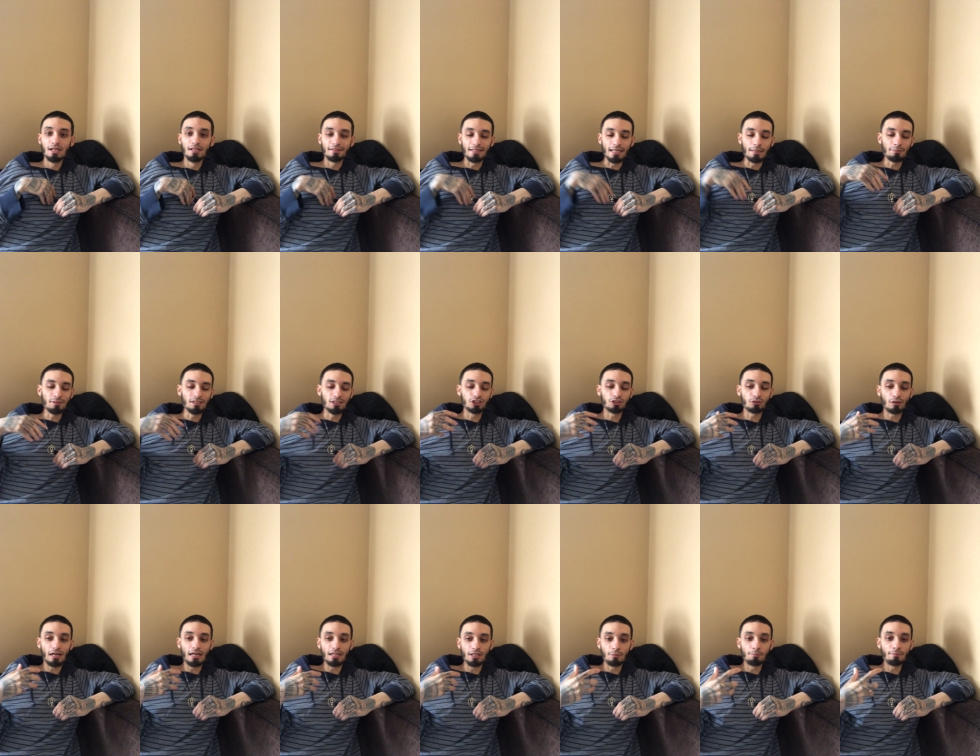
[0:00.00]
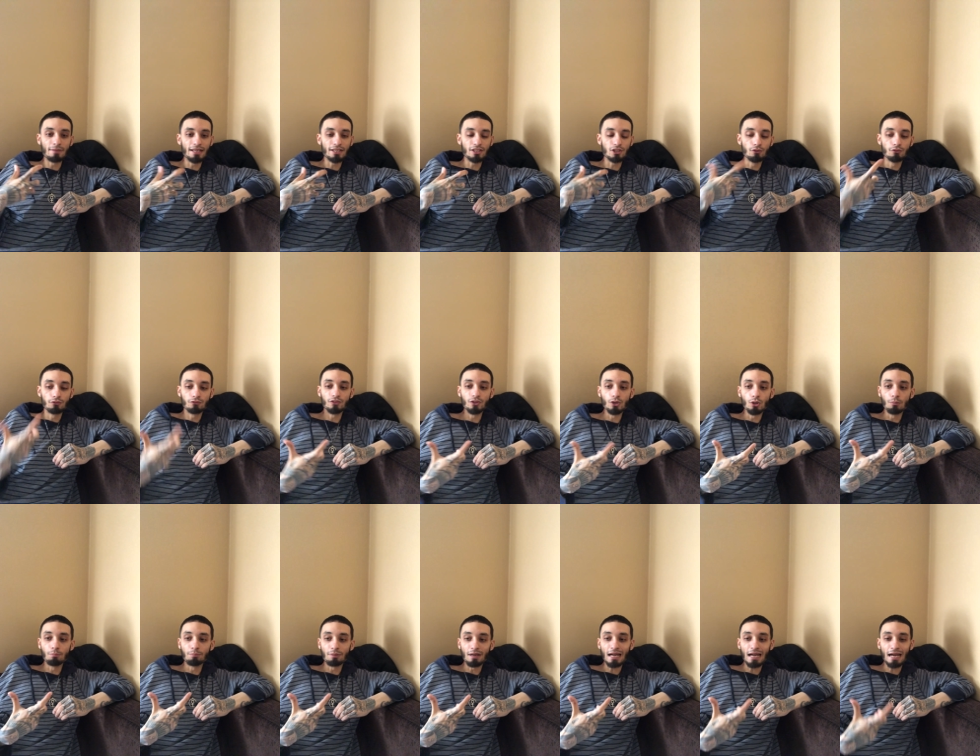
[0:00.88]
they be trying to make you
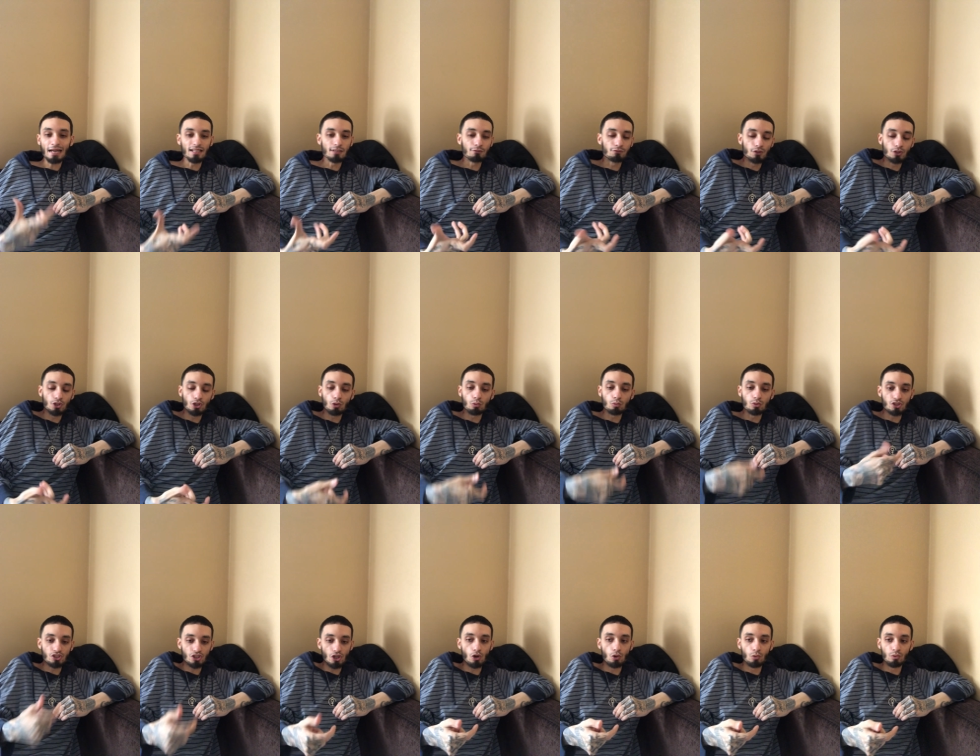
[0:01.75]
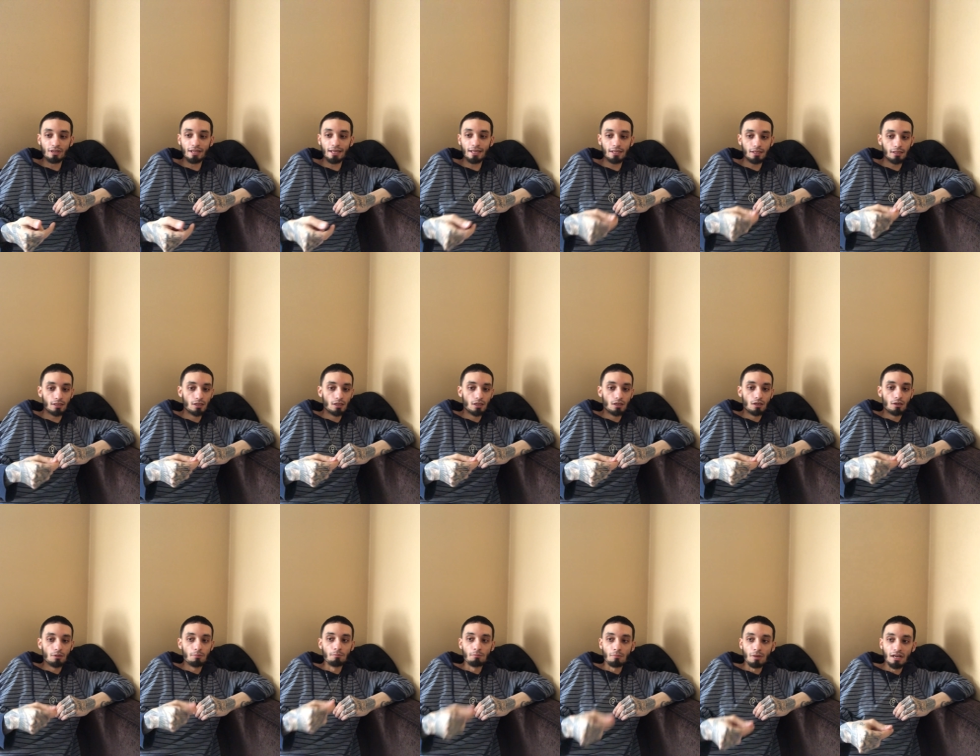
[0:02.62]
feel bad if you don't donate
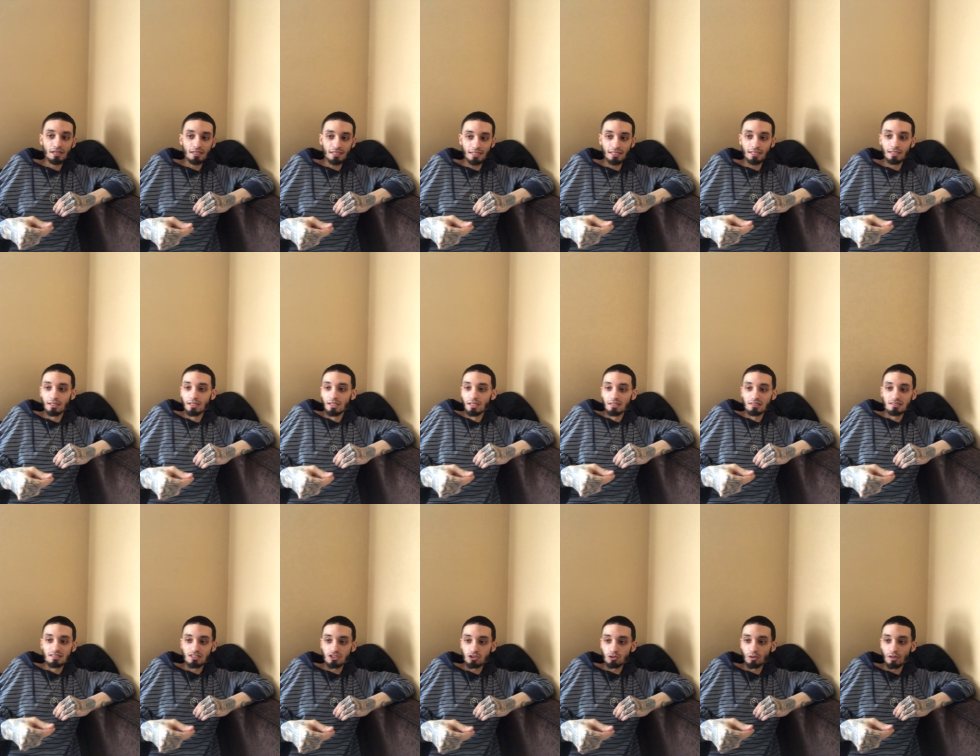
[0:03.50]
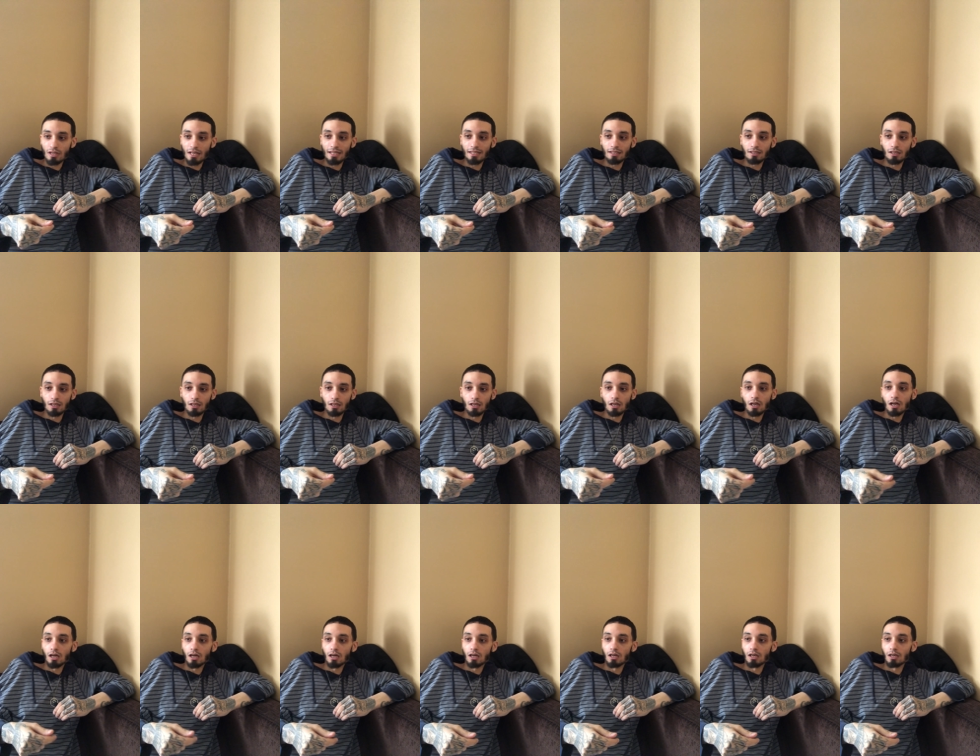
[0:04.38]
money to like
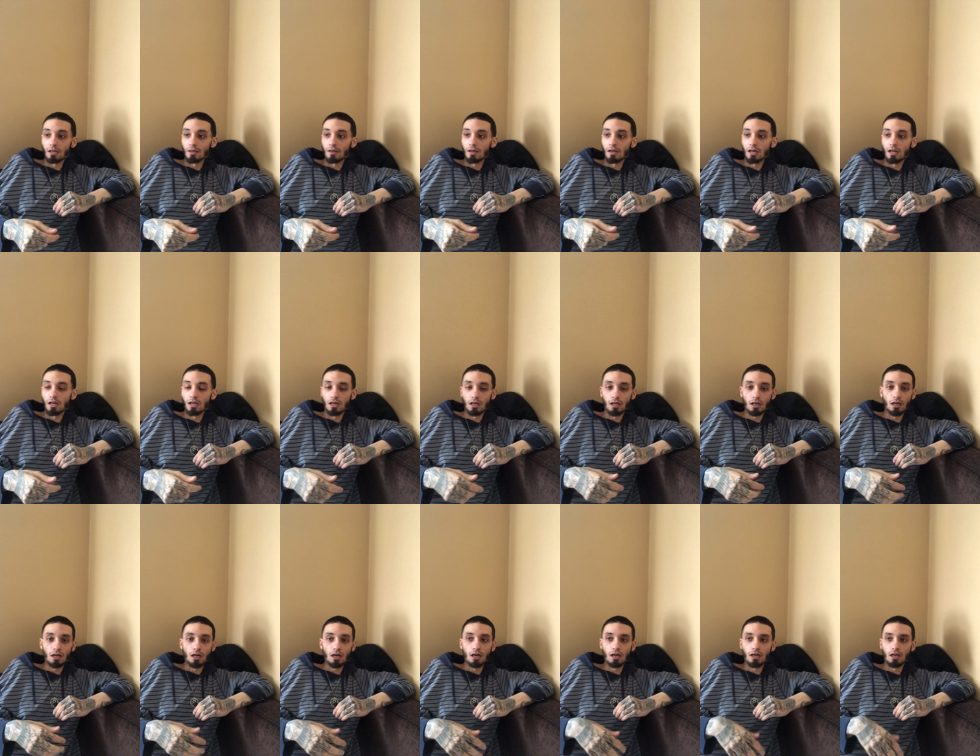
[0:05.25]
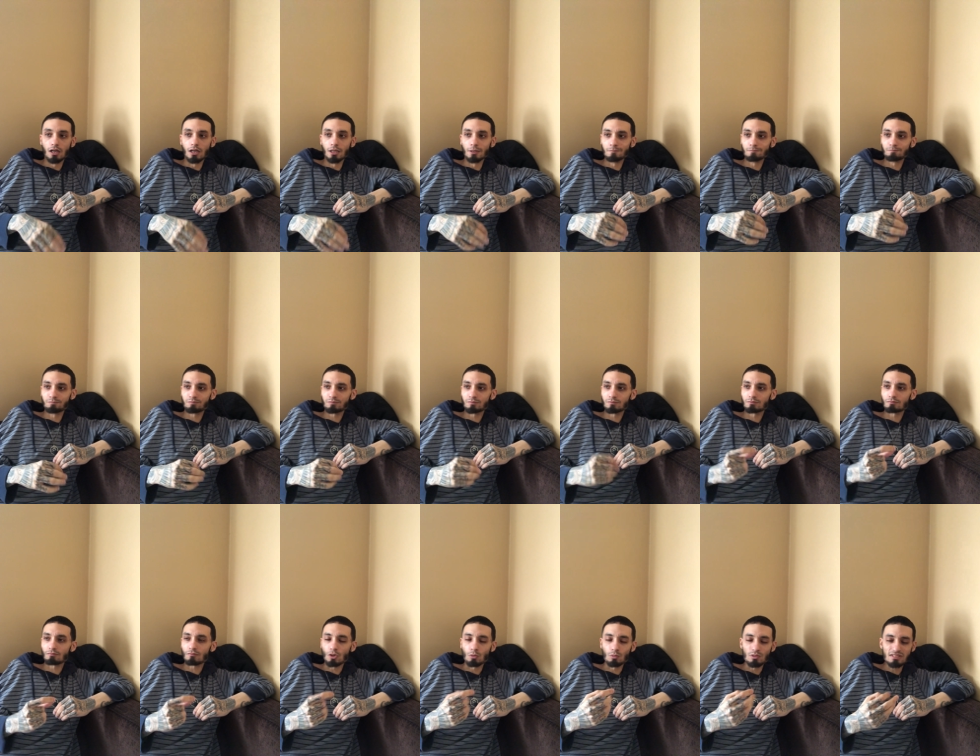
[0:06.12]
a
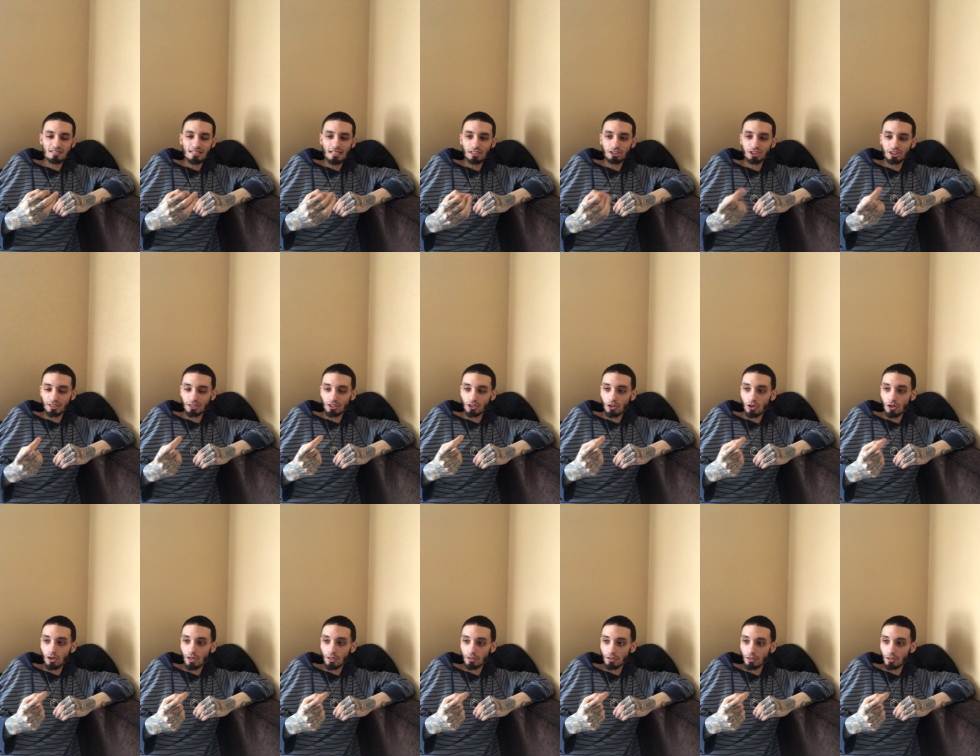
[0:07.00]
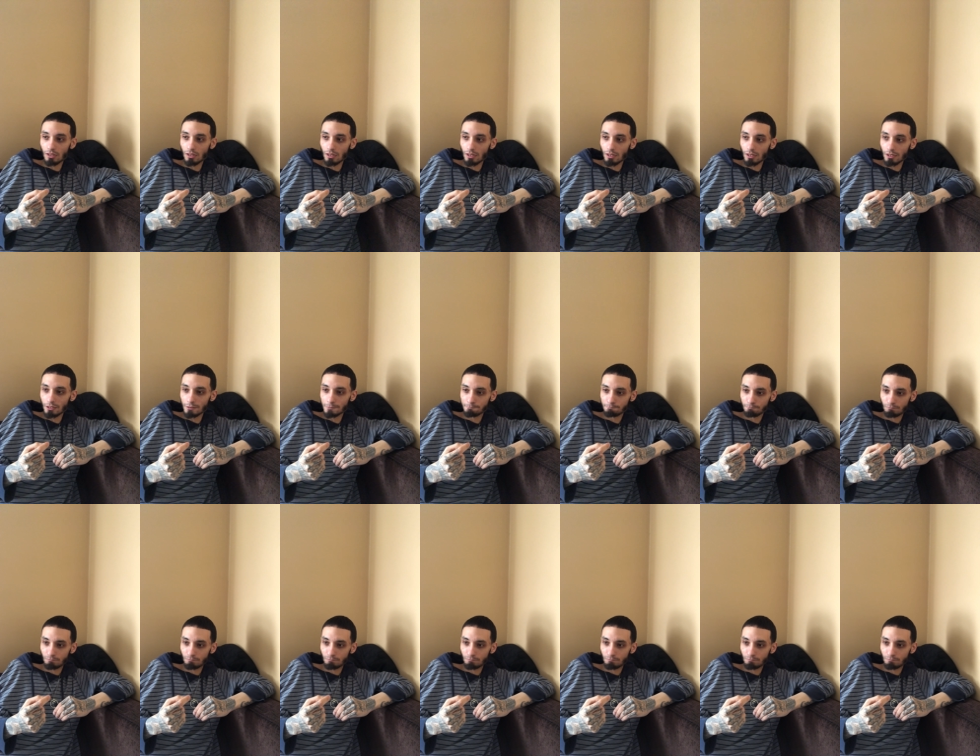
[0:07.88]
what's that shit called, a